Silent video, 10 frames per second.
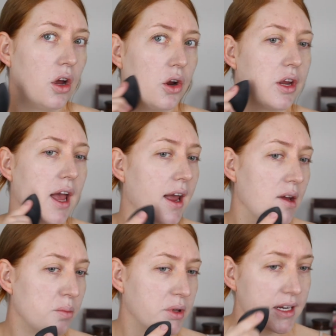
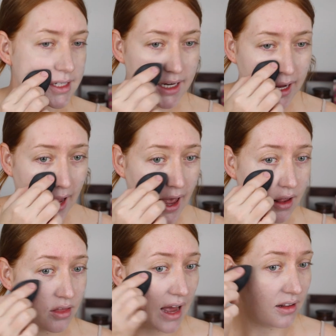Okay, blending
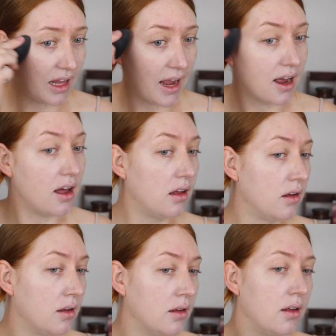out that layer,
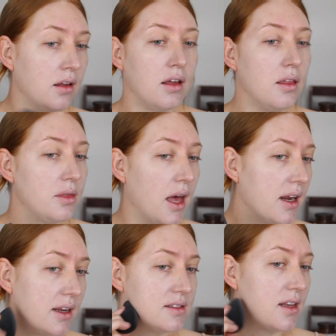that
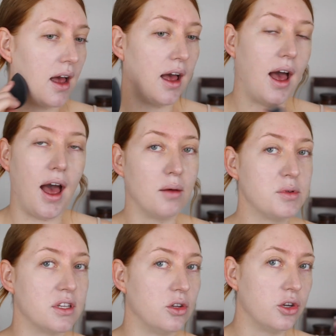is
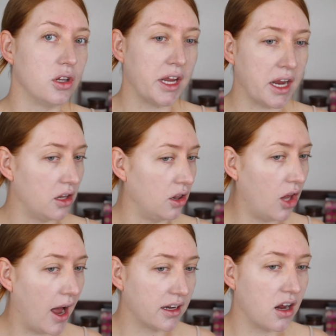absolutely
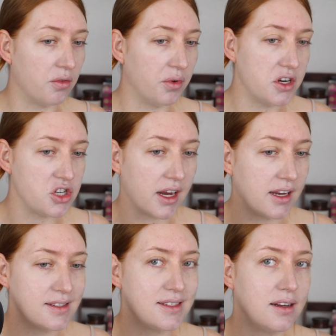light coverage. I
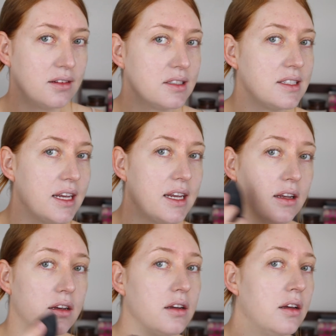can still
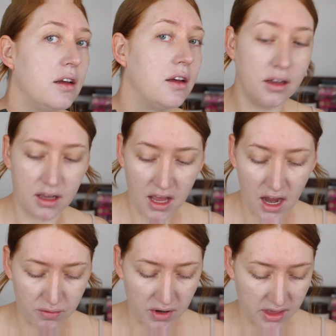see
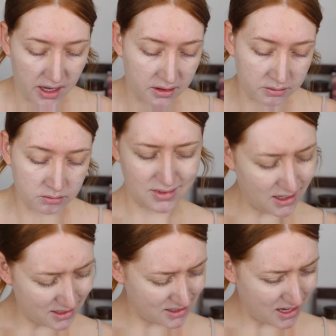everything.
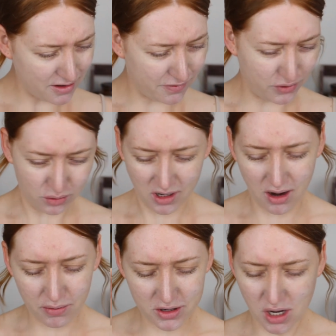Did it say full
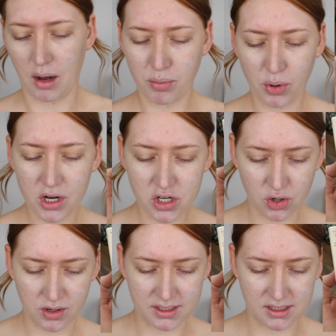coverage? I'm pretty
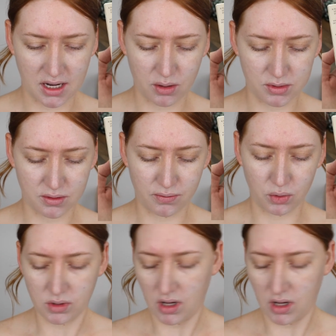sure it said it was full